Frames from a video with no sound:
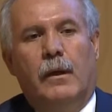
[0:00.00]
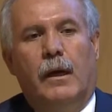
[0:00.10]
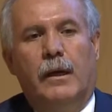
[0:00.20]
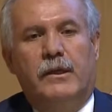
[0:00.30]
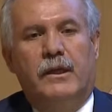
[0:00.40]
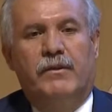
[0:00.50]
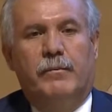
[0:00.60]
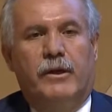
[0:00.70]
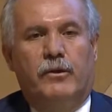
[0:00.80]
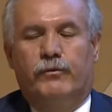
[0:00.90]
and give the
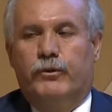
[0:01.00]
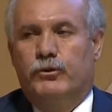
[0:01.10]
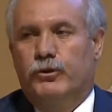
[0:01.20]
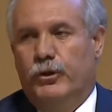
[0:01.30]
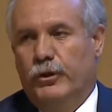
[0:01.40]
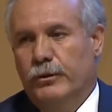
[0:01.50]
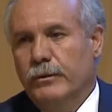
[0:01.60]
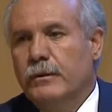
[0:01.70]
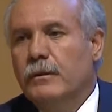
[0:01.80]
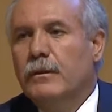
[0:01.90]
microphone to you.
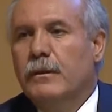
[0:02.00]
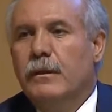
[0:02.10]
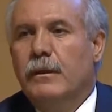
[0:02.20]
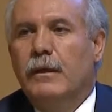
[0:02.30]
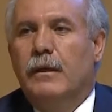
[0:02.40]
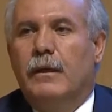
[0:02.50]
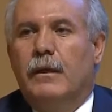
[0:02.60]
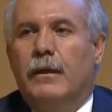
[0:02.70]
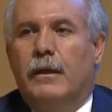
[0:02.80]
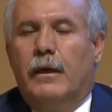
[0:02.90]

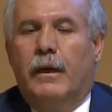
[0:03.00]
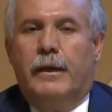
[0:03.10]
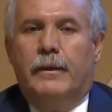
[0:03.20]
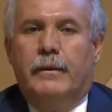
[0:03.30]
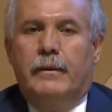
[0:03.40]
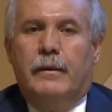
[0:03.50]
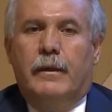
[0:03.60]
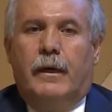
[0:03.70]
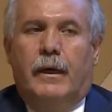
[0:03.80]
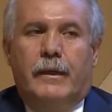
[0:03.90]
And
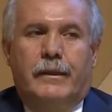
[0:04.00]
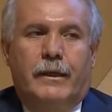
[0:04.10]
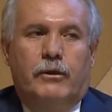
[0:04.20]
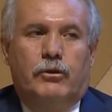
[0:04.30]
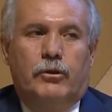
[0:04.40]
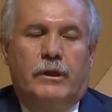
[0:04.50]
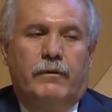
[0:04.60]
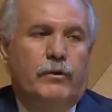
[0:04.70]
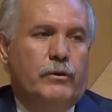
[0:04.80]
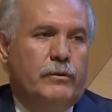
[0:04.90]
I'd like you to
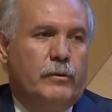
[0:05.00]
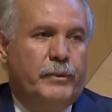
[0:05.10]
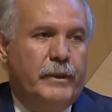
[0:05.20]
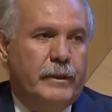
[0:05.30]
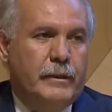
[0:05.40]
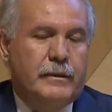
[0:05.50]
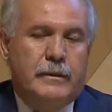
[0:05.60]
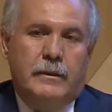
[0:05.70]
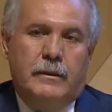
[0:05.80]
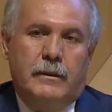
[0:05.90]
give your opinions,